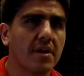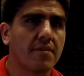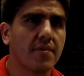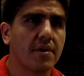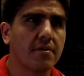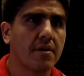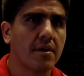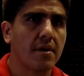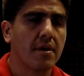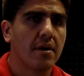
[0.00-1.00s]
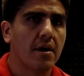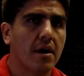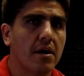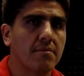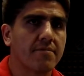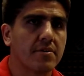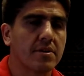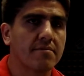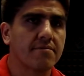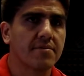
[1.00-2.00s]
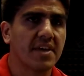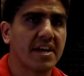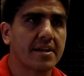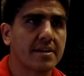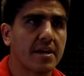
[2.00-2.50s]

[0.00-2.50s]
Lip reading: I think if you're looking for that